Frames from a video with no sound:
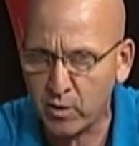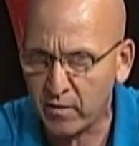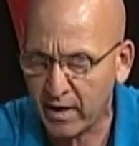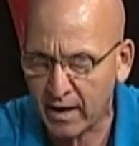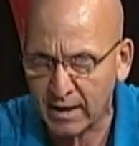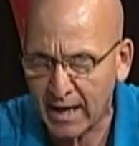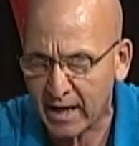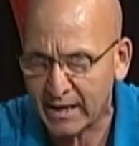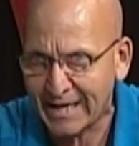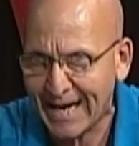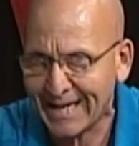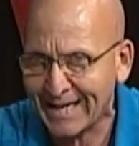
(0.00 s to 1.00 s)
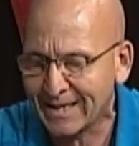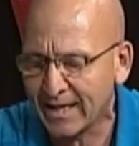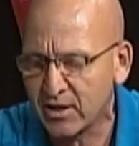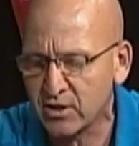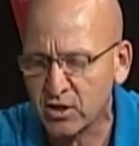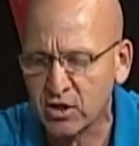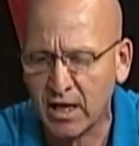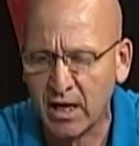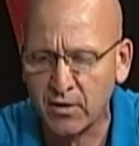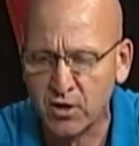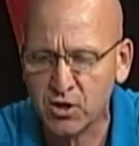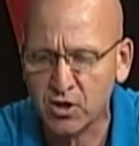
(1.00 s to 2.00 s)
We've had a lot of Yankee legends
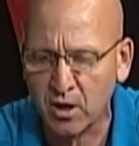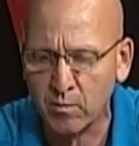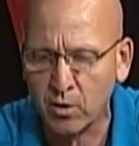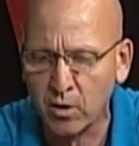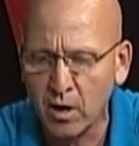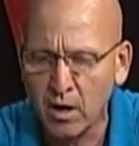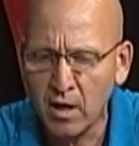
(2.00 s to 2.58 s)
on this summer,